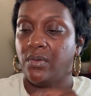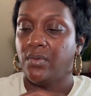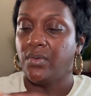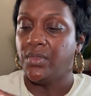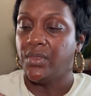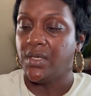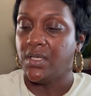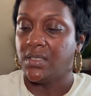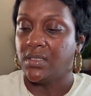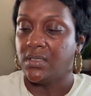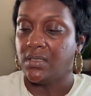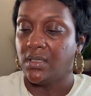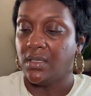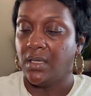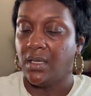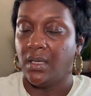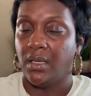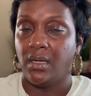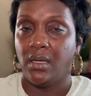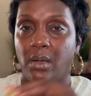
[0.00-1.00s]
This is,
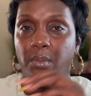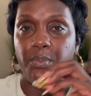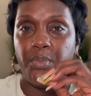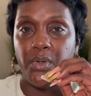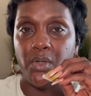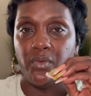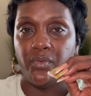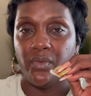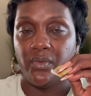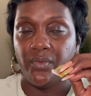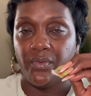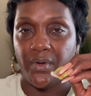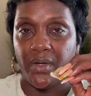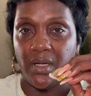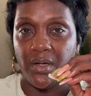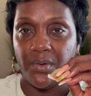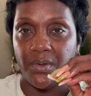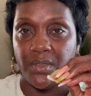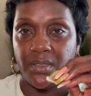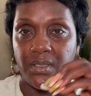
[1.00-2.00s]
again, a beautiful
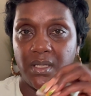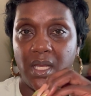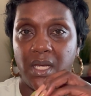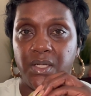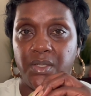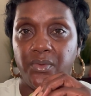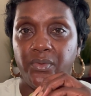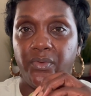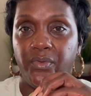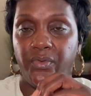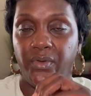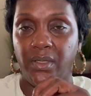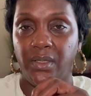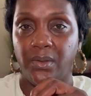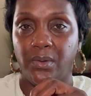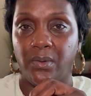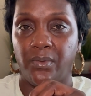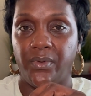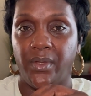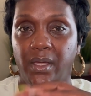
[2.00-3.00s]
fragrance that I do
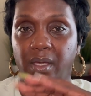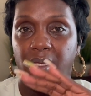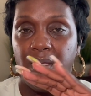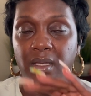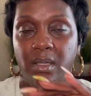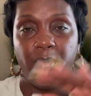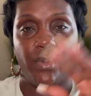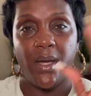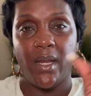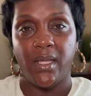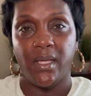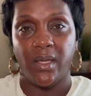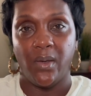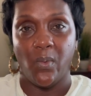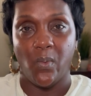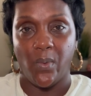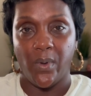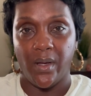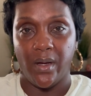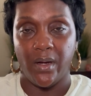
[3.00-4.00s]
feel that anybody can
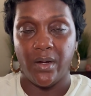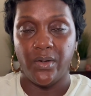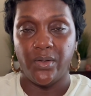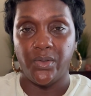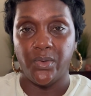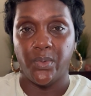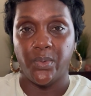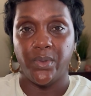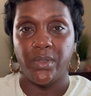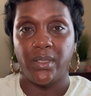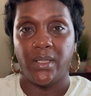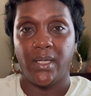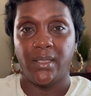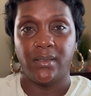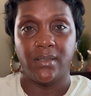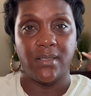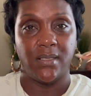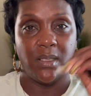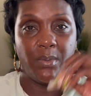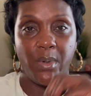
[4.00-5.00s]
wear during like
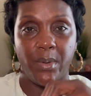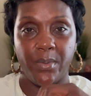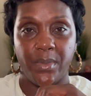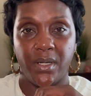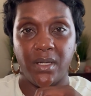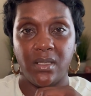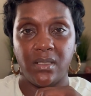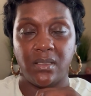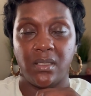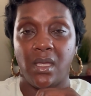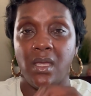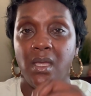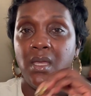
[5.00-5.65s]
the summer months.